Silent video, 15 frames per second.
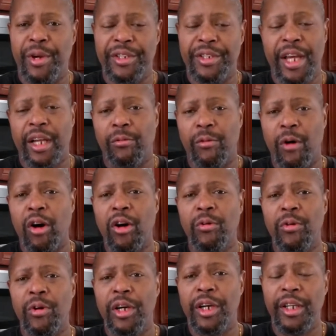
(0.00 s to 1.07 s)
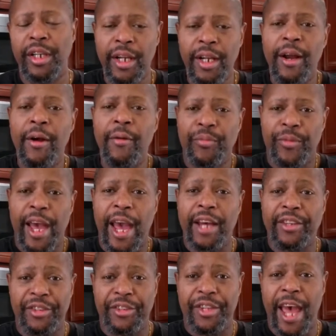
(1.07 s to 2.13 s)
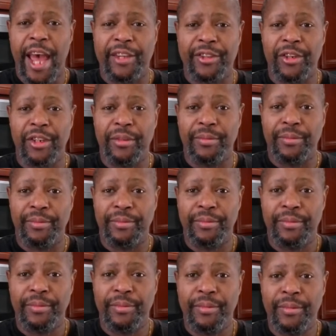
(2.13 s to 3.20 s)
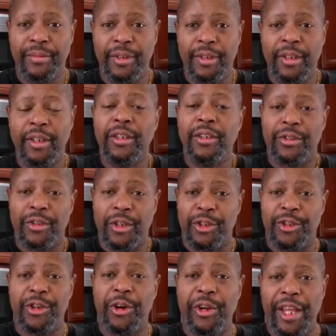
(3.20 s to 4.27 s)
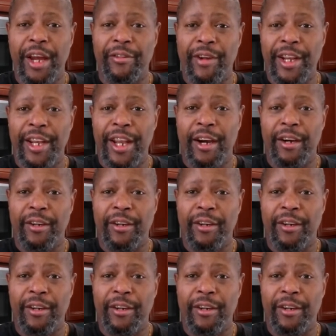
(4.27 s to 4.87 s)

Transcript: Now the Walker Wood has the tags on. So I'll show you that right now.